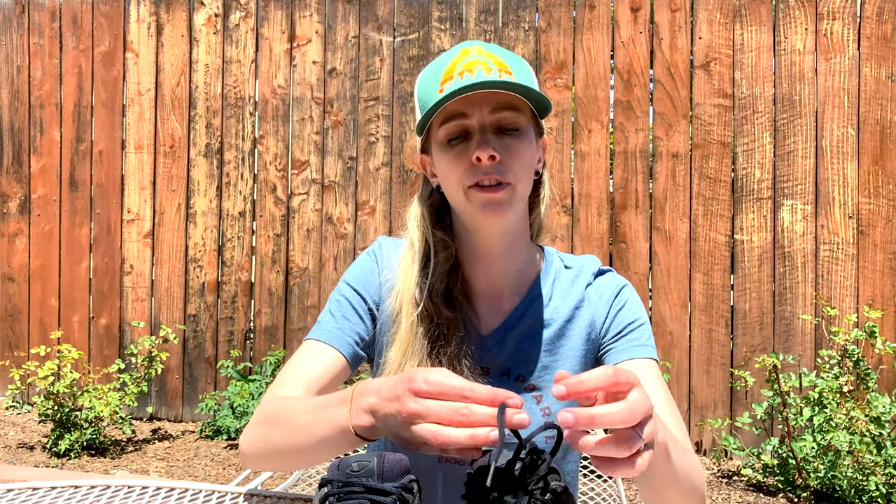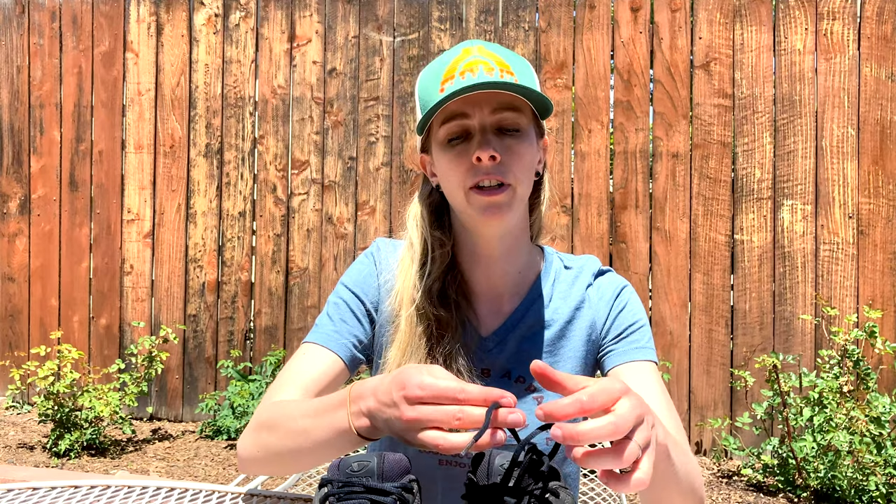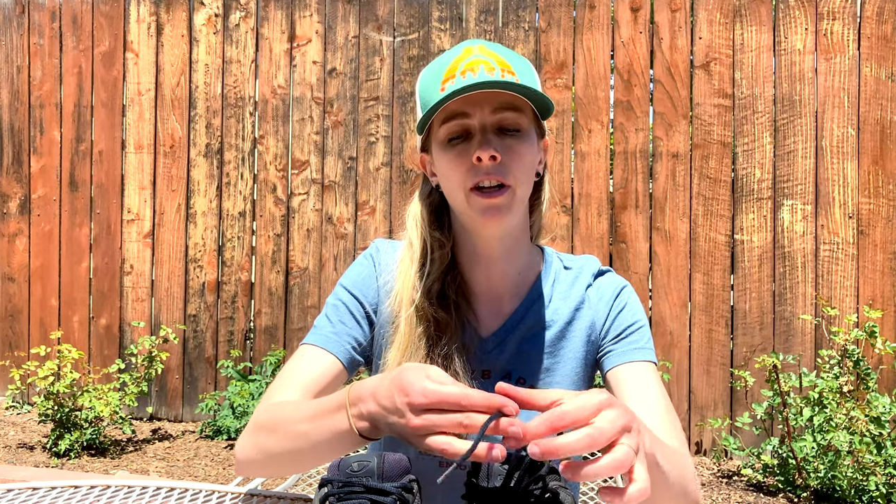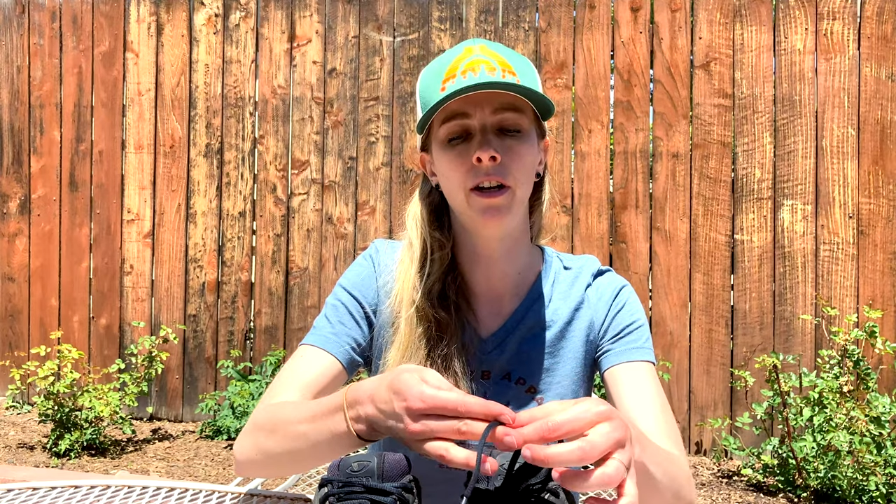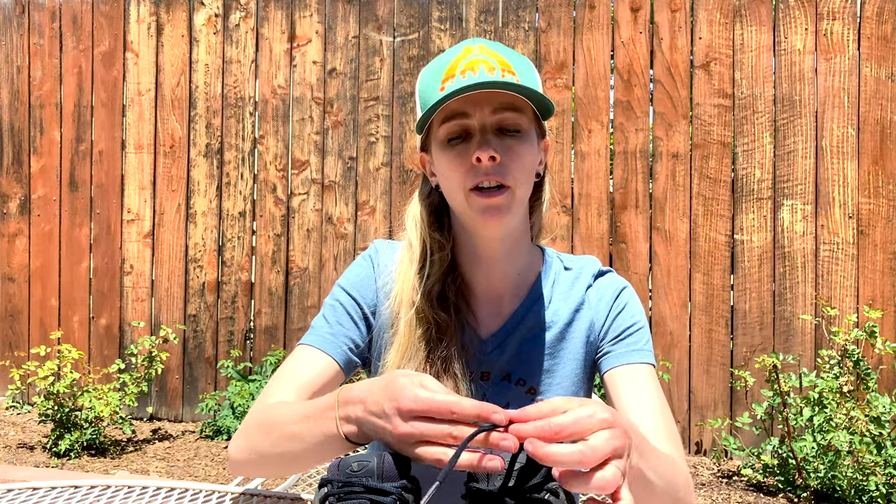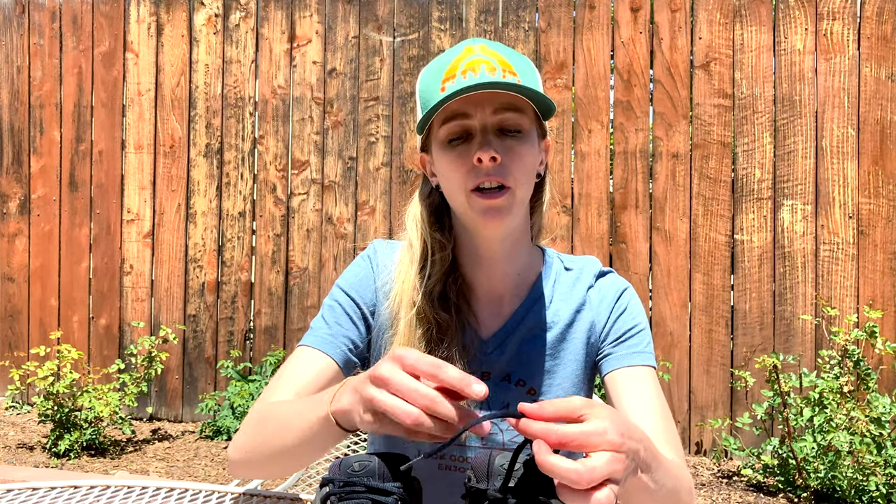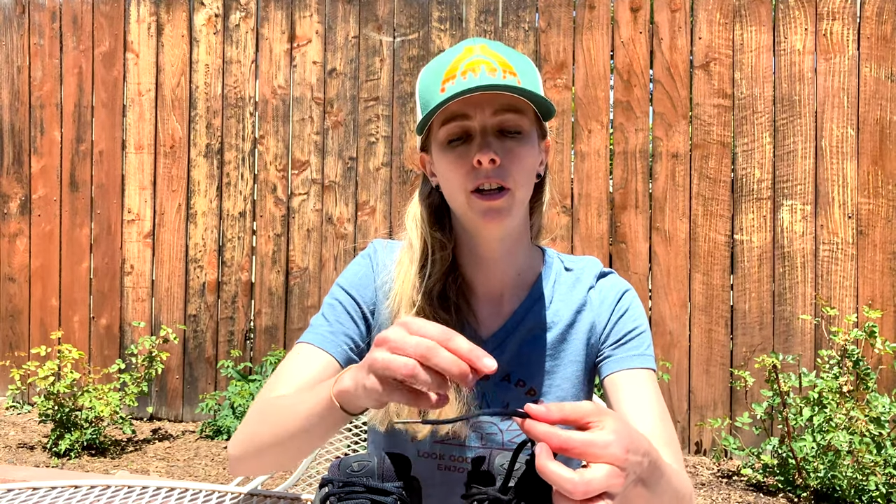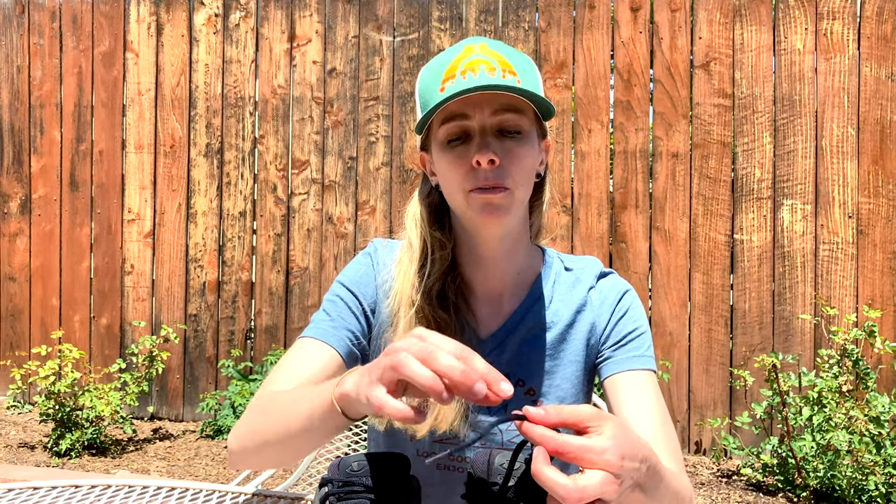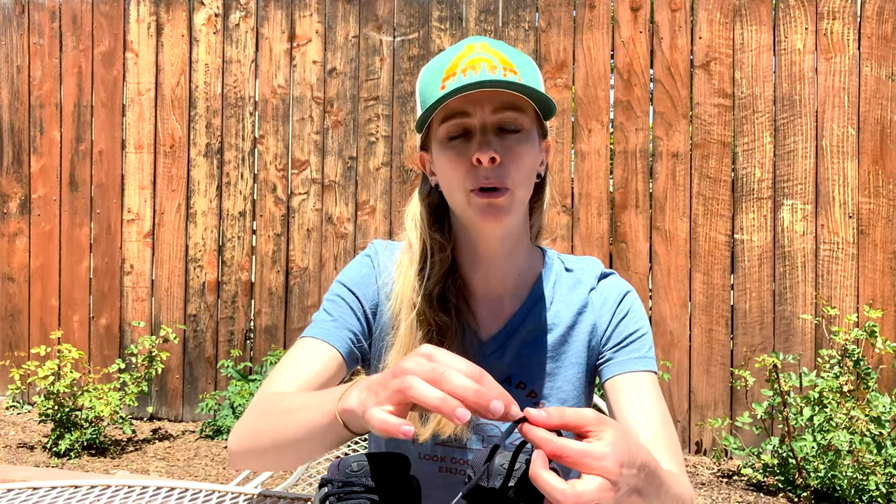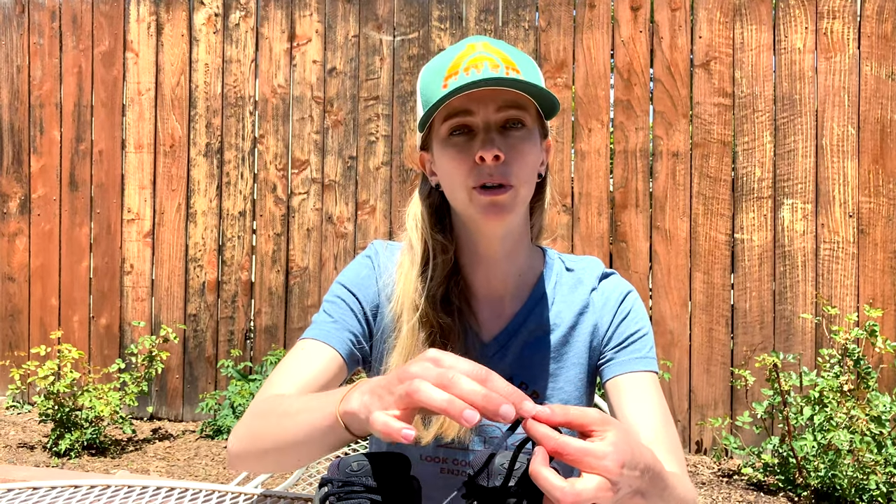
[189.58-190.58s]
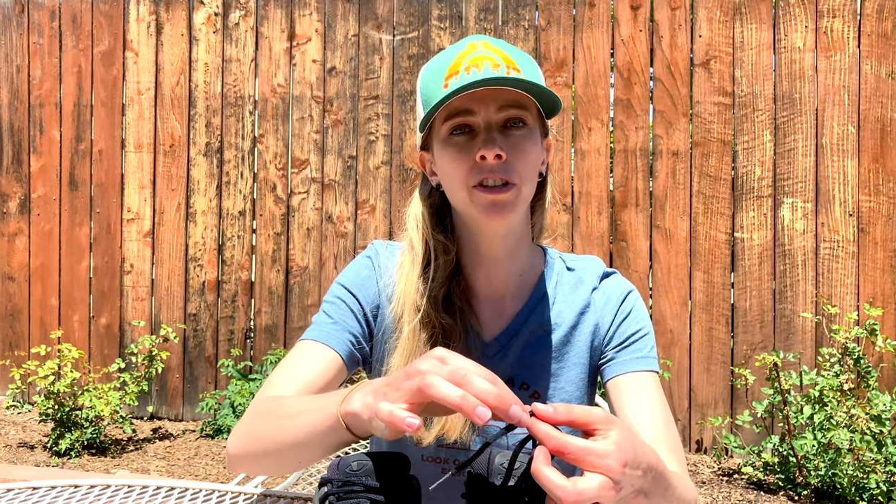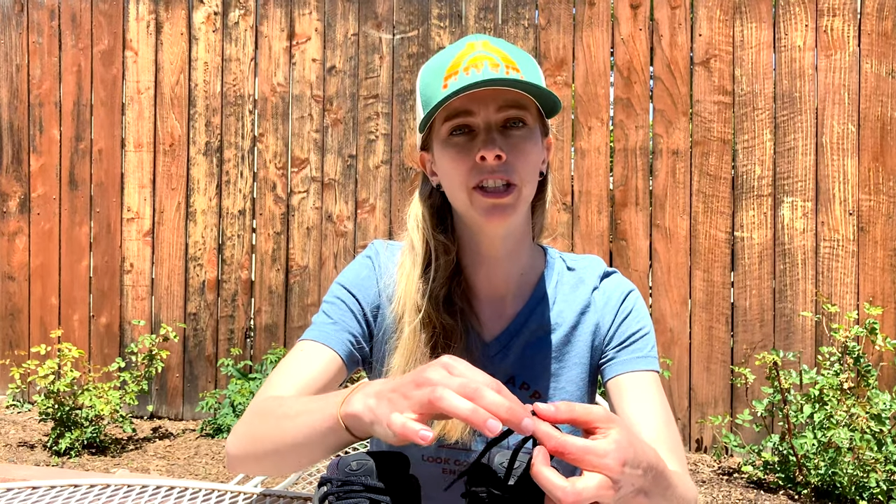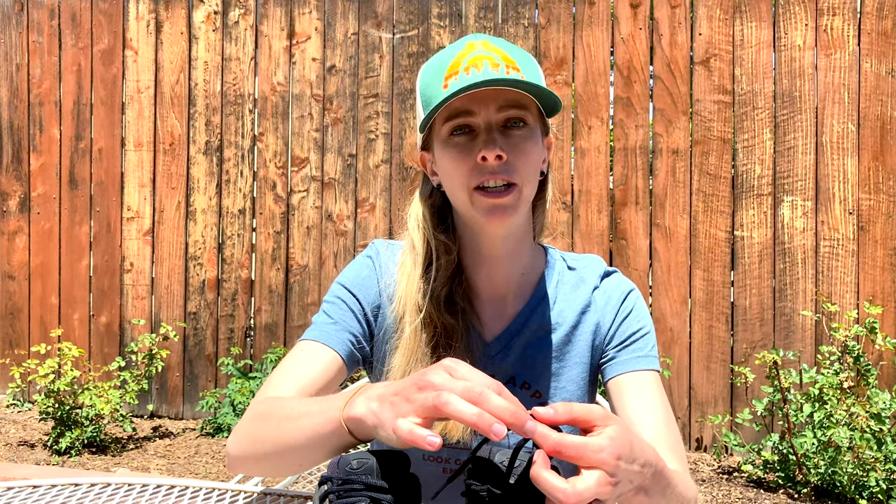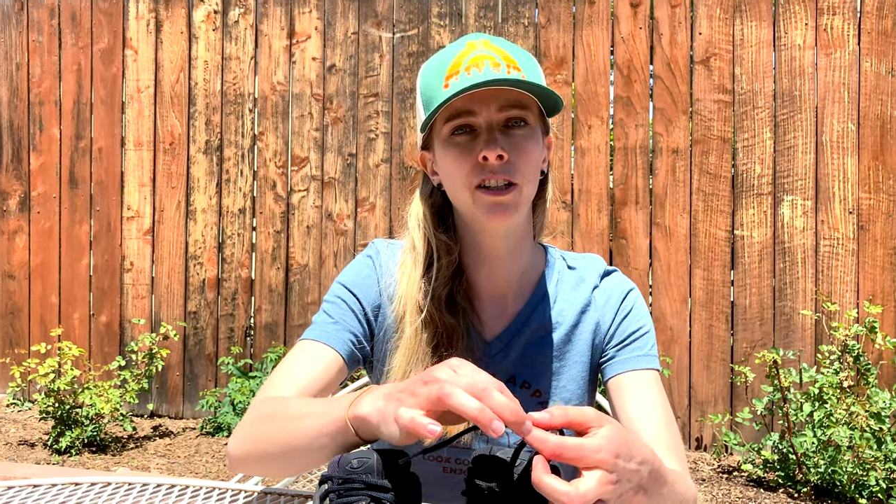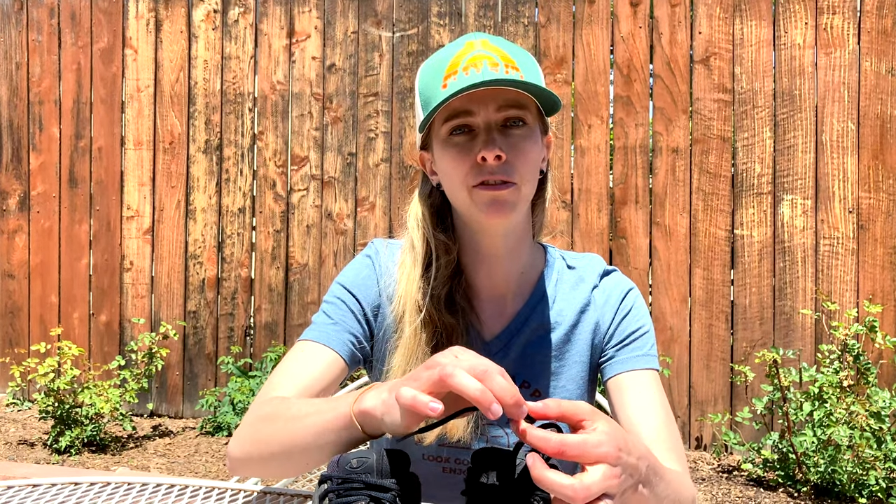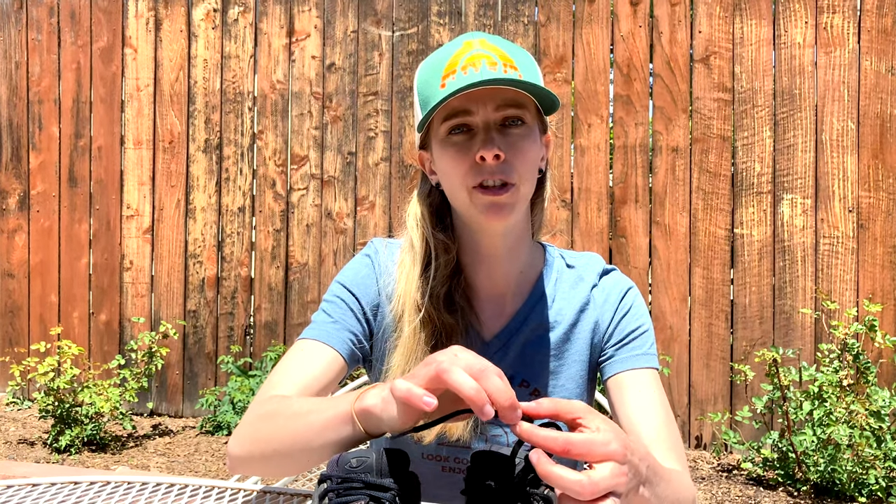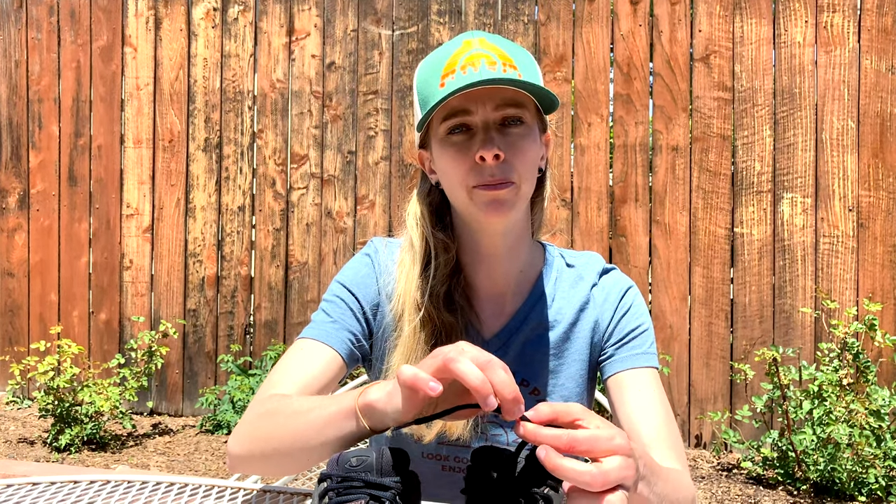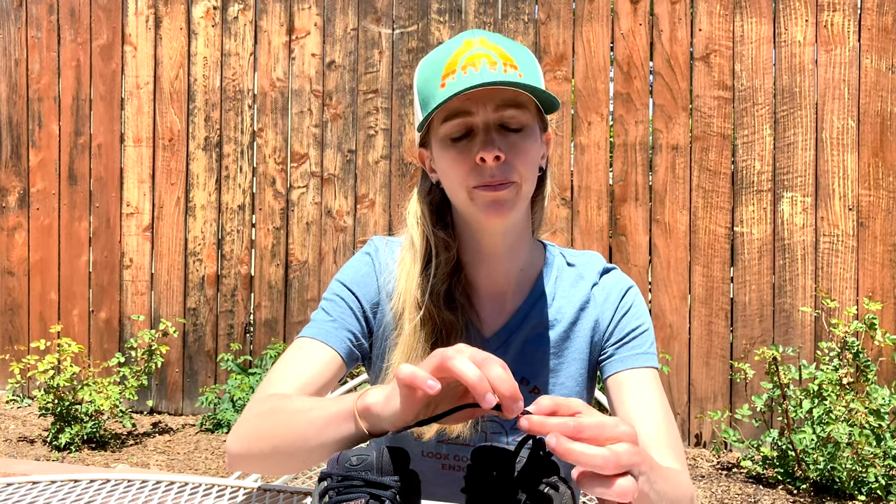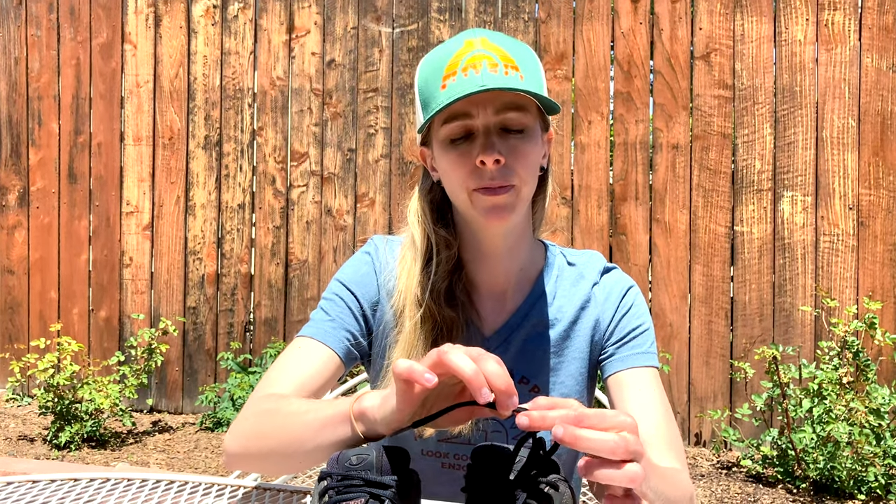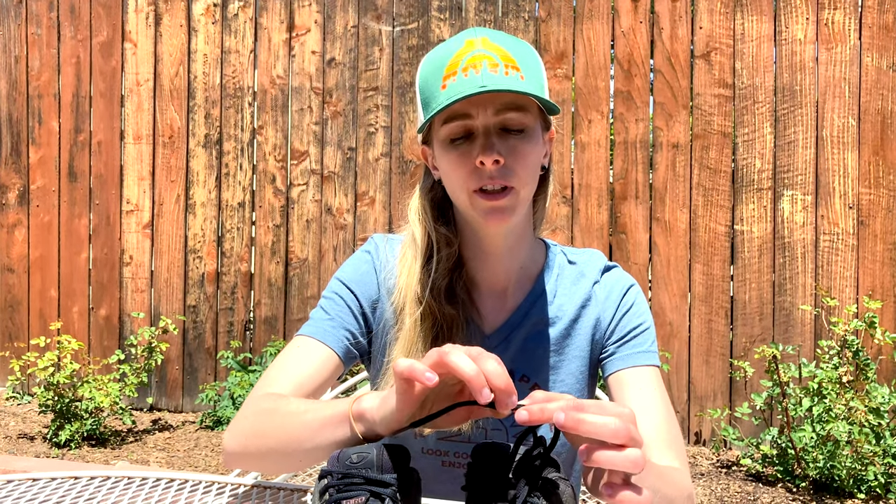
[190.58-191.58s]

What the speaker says: and then burn the end of them